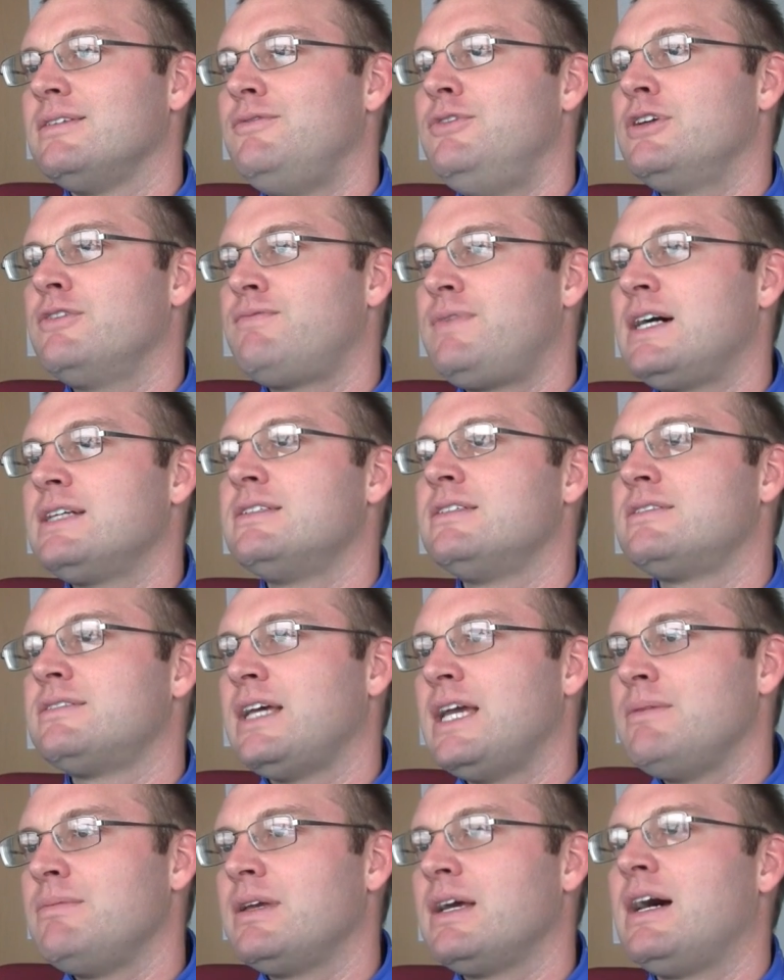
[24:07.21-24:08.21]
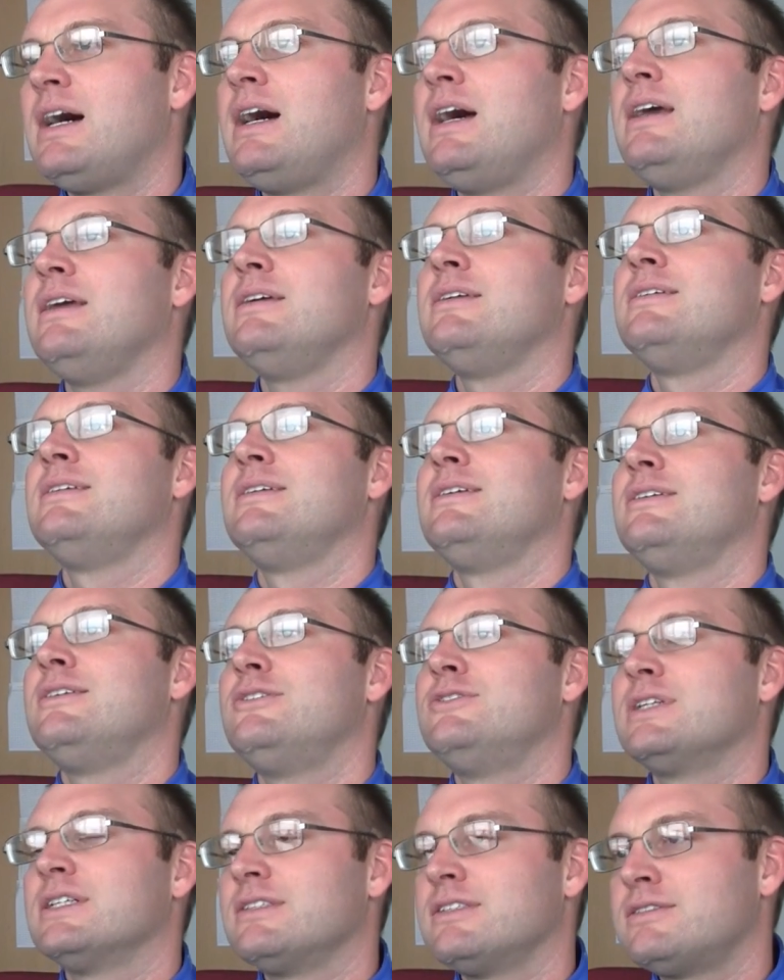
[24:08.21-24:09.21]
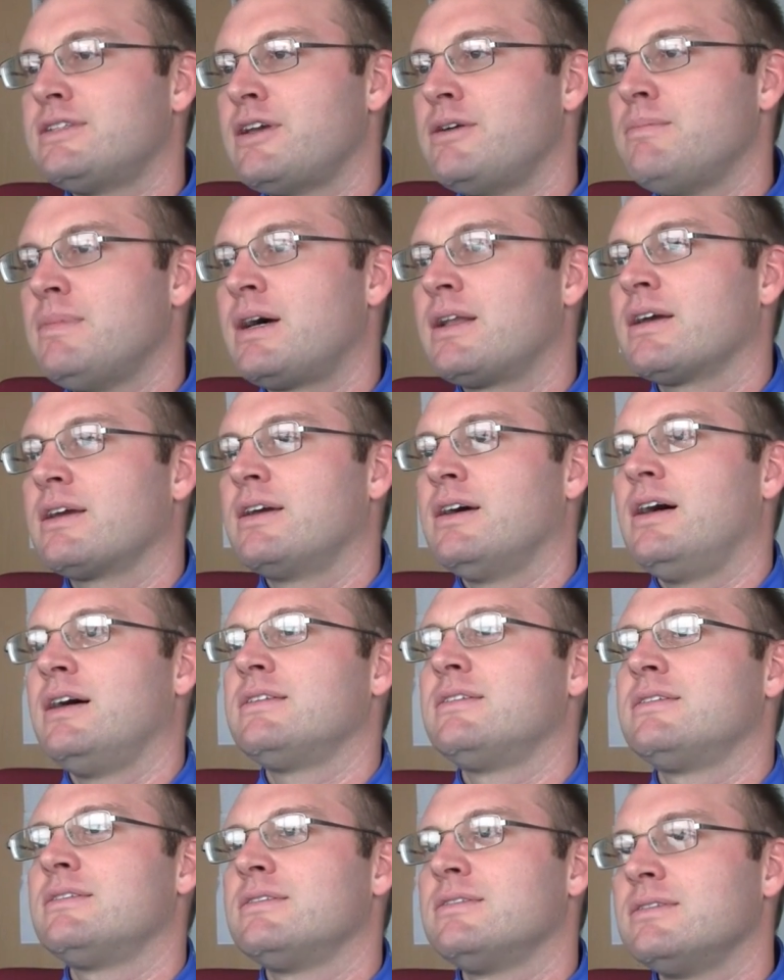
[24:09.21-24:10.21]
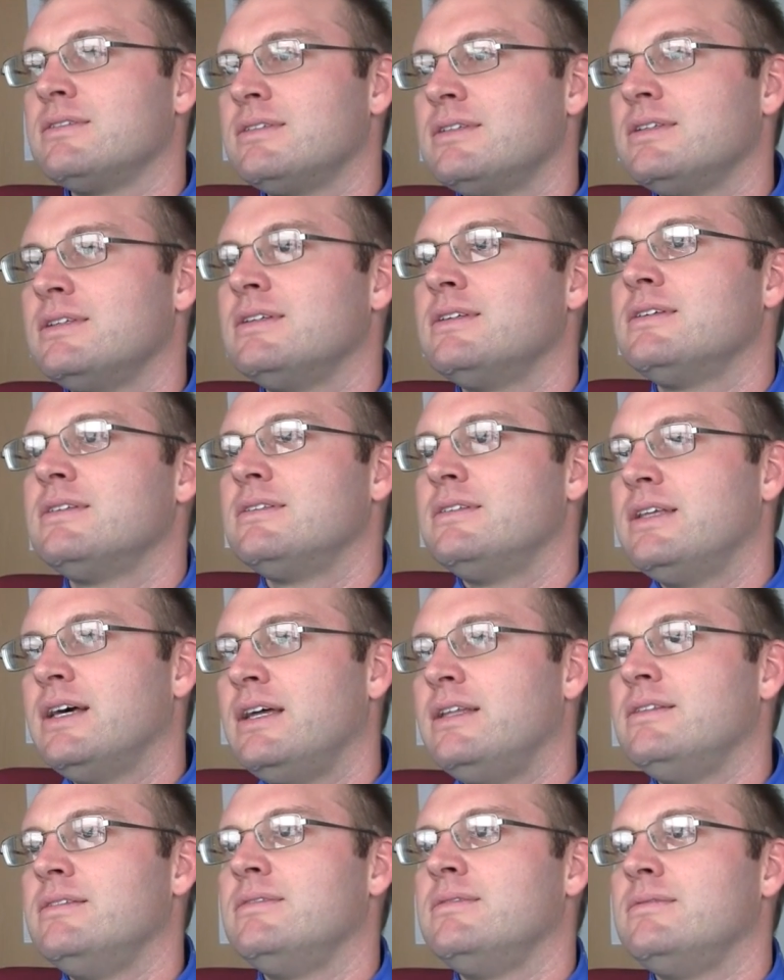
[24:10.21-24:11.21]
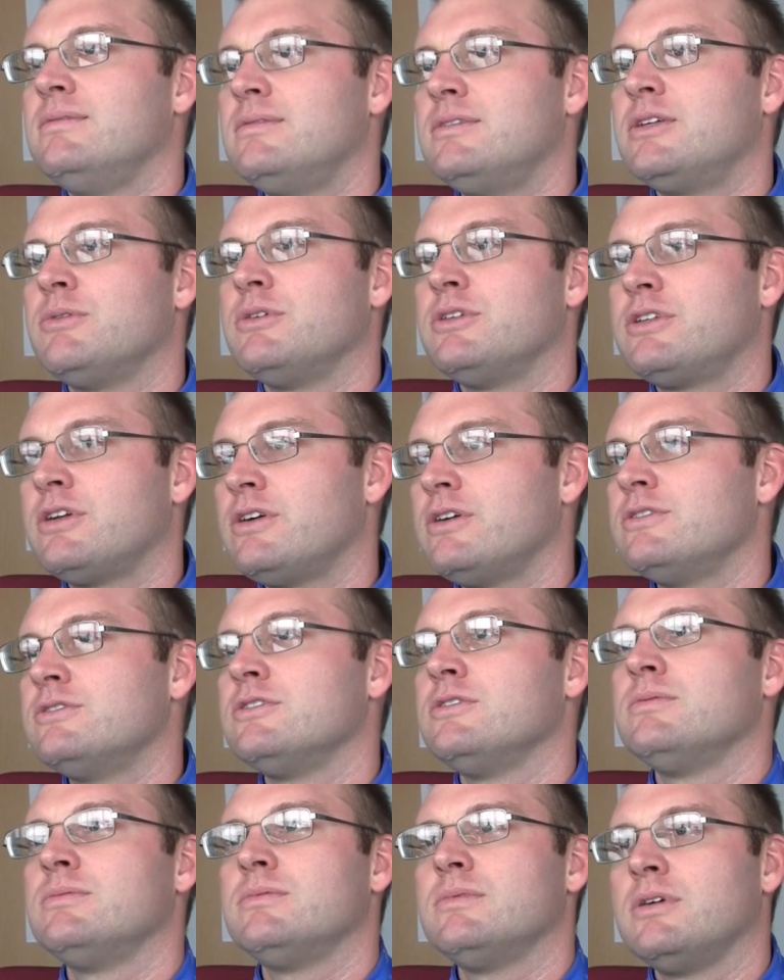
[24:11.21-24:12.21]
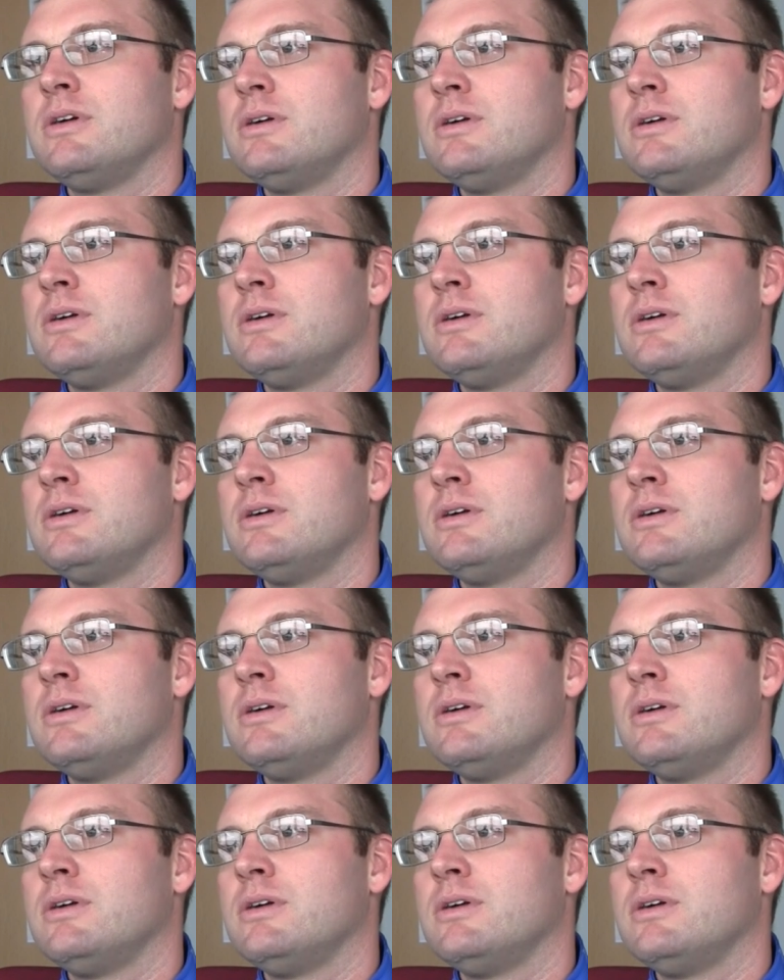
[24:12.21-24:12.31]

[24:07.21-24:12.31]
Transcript: If you can find the same guy who's got the same amount of guts, then the returns are